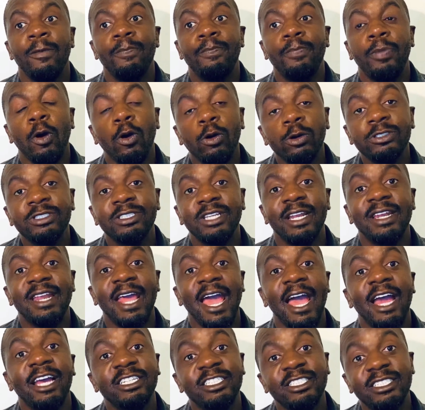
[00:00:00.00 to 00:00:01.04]
posts and
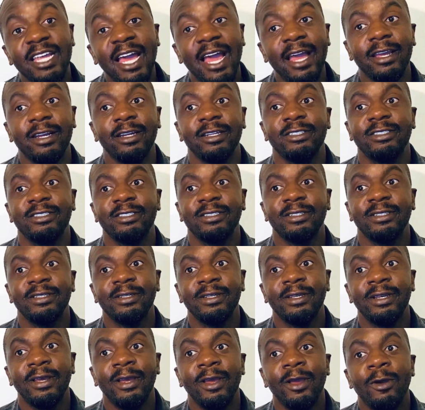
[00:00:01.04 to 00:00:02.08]
hashtaggers
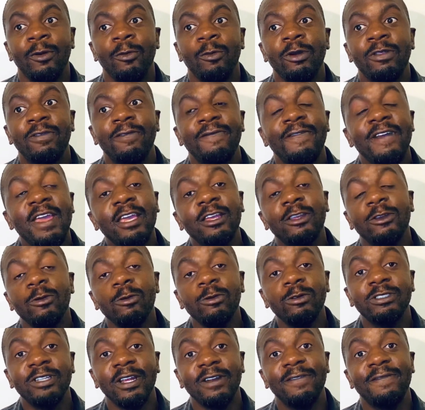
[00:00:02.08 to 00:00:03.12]
with fake
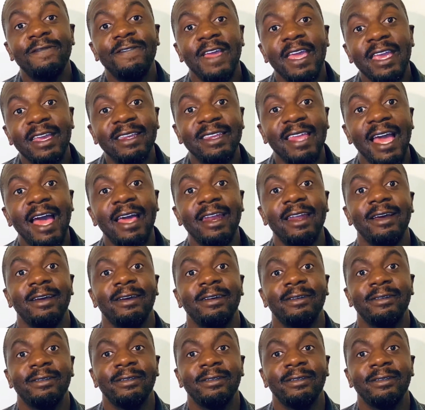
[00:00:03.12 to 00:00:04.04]
news and fake data.